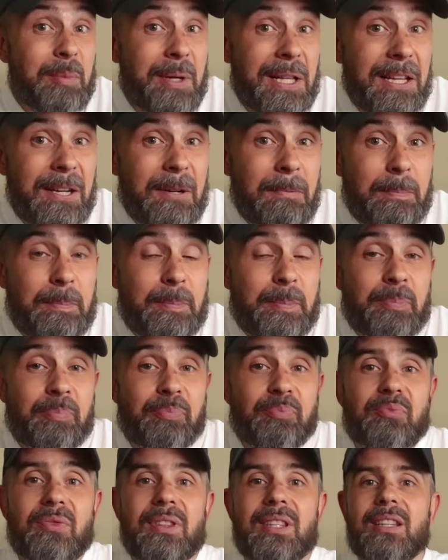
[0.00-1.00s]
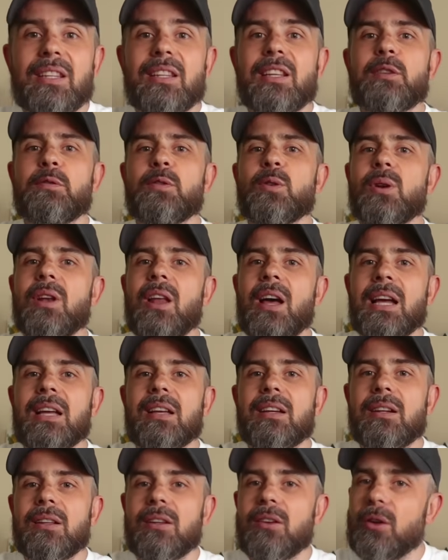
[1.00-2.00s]
familiar? If you're like
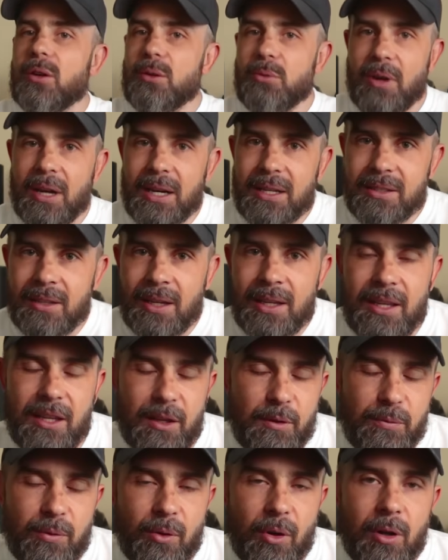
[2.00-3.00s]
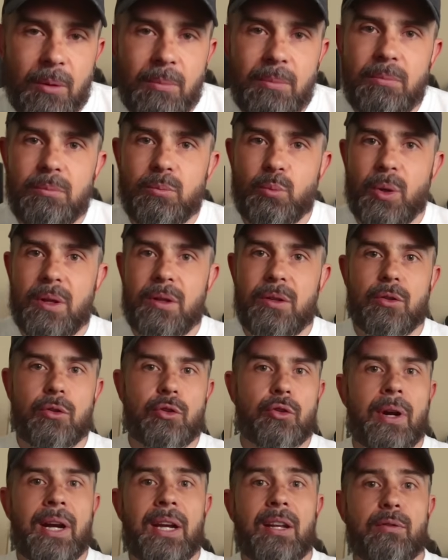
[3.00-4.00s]
a lot of riders I hear from, whether you're
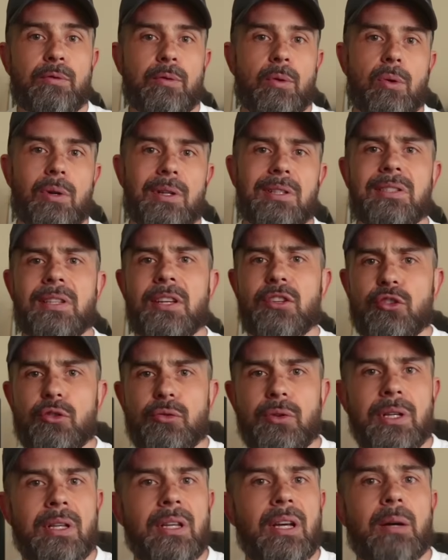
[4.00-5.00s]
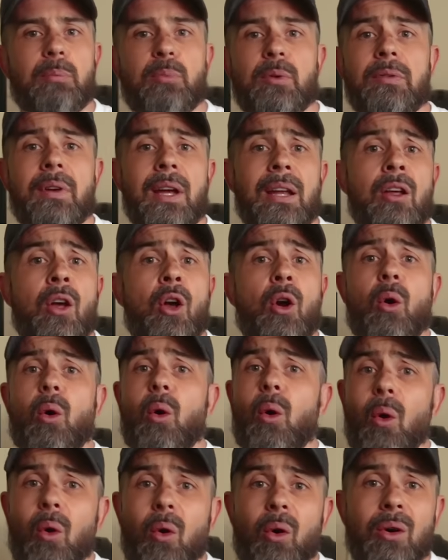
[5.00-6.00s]
training for a century, a brevet,
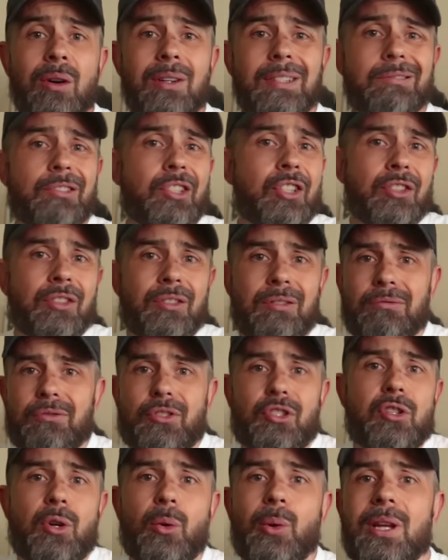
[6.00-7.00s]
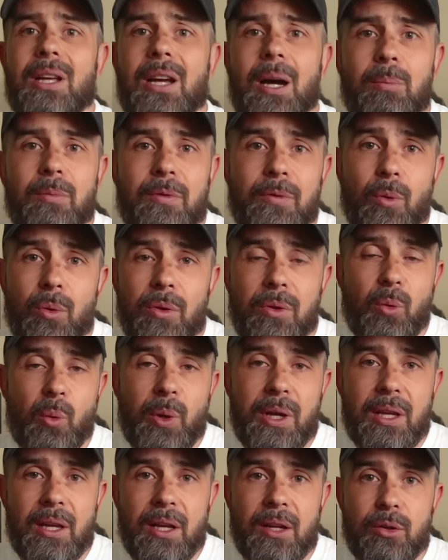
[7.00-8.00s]
or just showing up for the
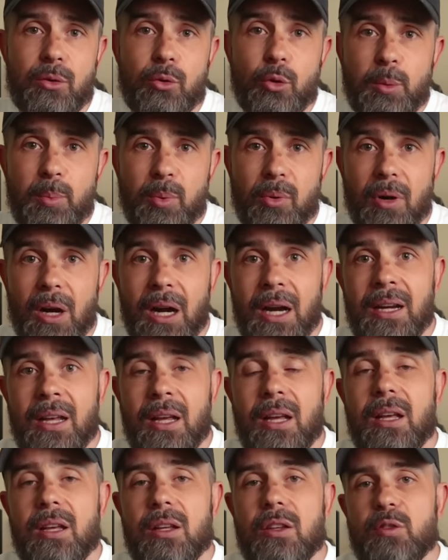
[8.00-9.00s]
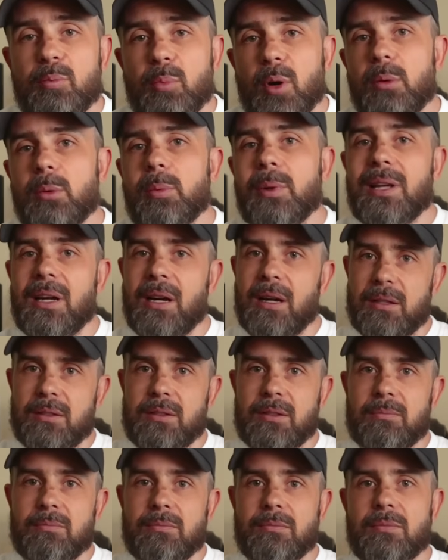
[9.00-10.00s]
weekend group ride, you've probably
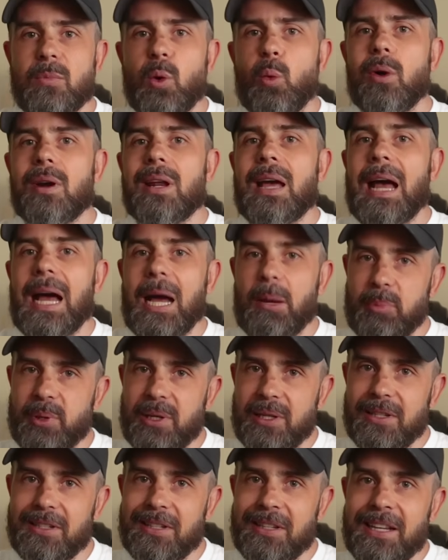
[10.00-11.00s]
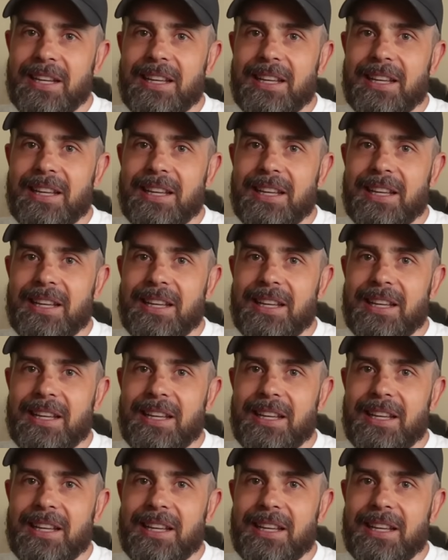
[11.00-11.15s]
asked, what happened?